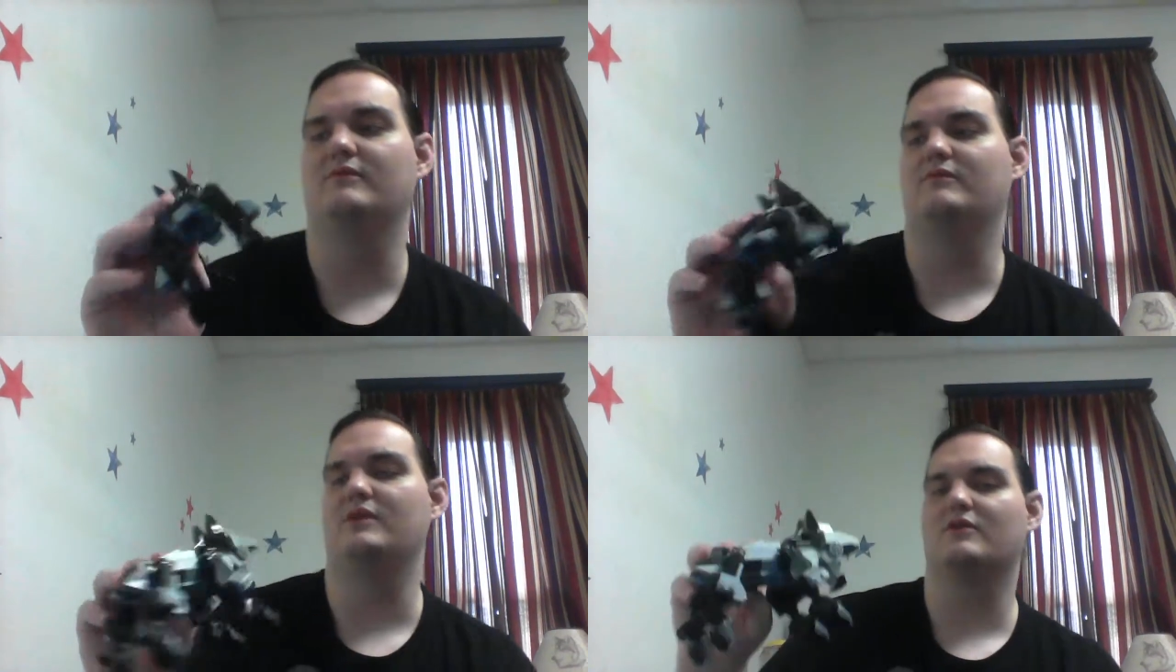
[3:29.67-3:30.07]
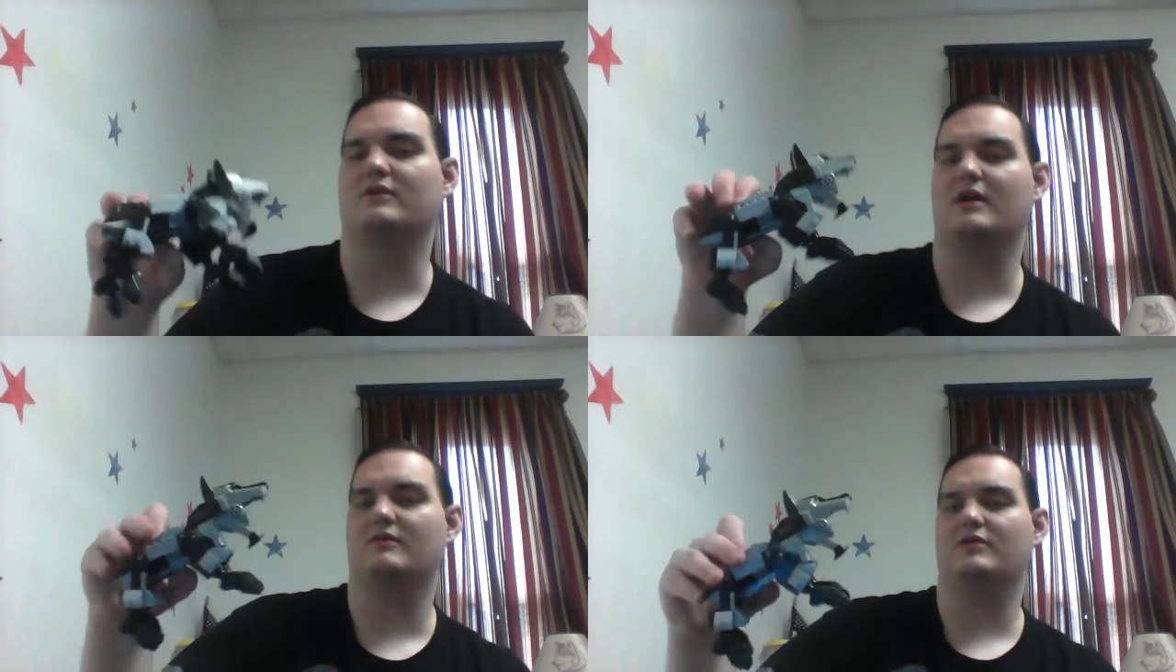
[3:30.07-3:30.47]
be
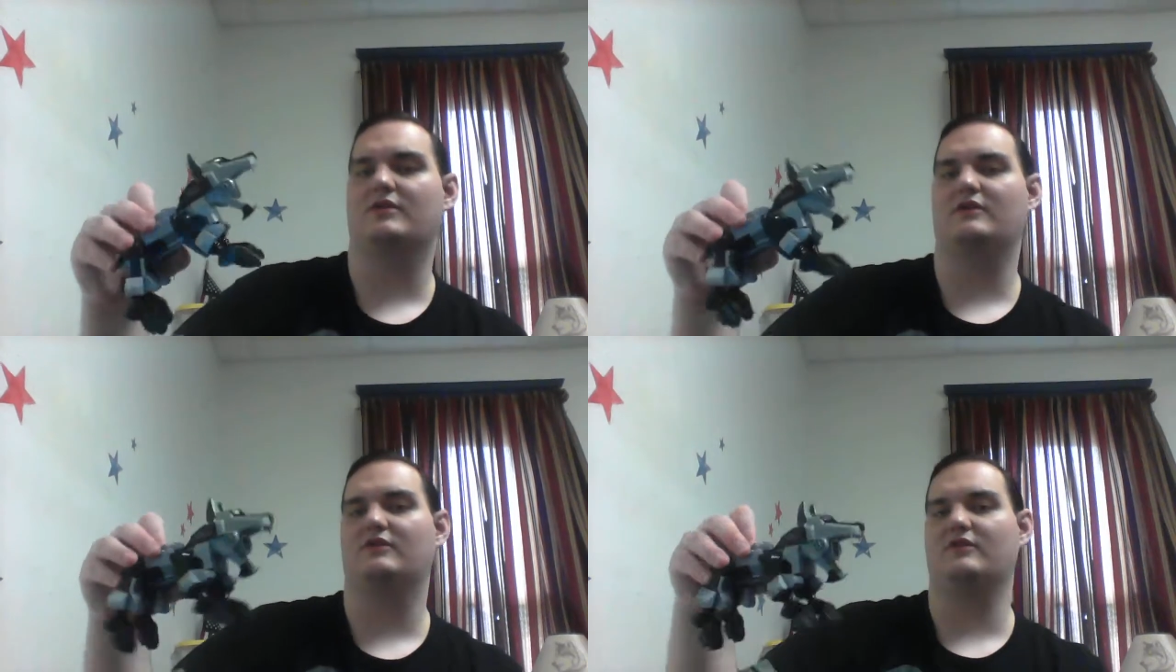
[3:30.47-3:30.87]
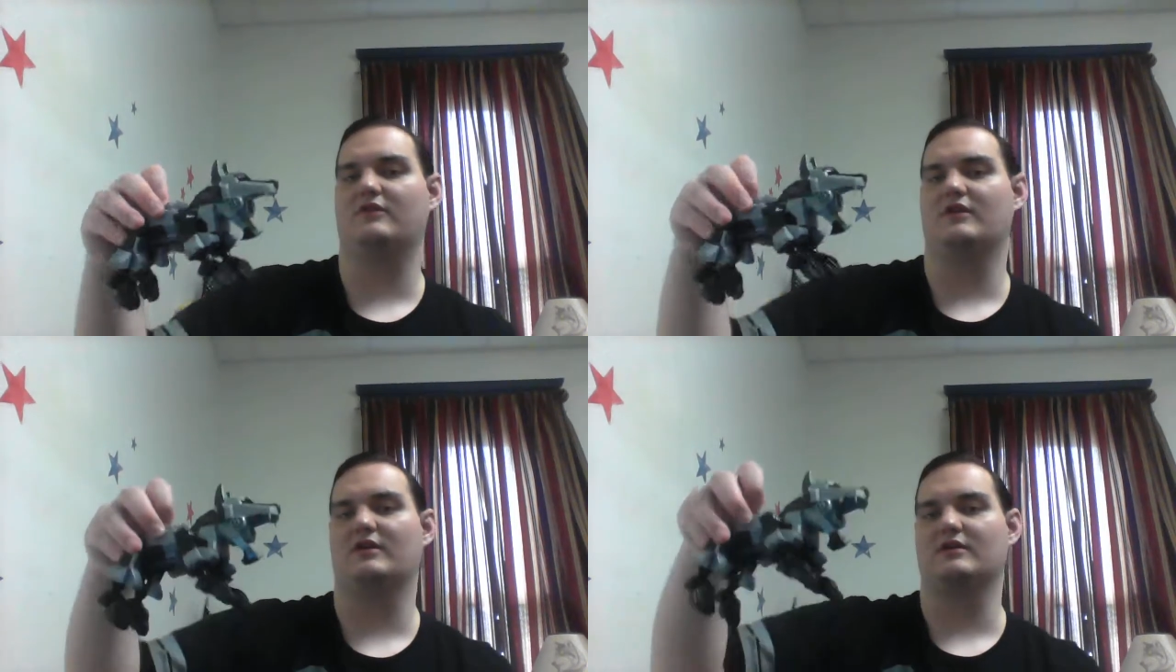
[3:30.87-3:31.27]
okay with this
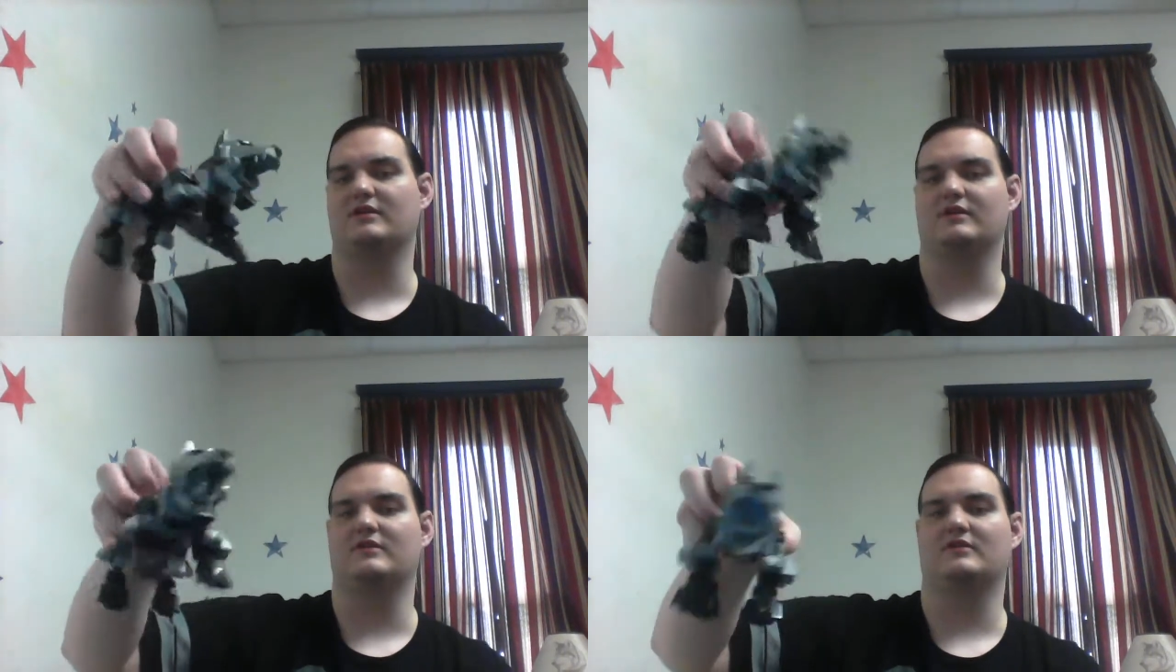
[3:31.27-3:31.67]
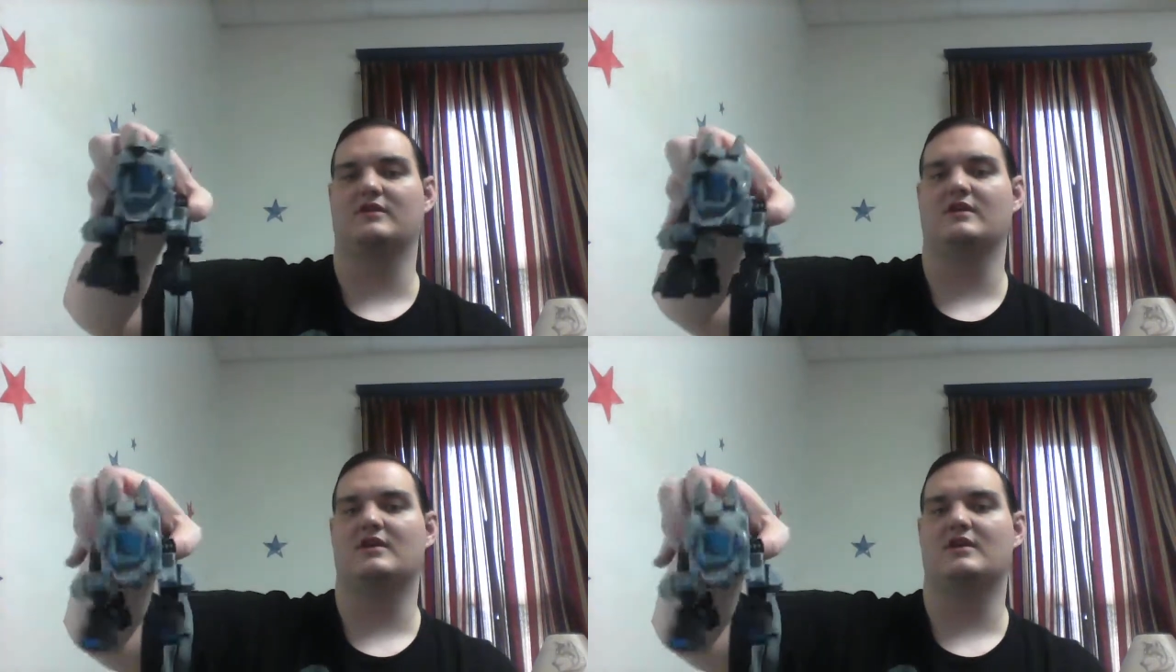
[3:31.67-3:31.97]
design, because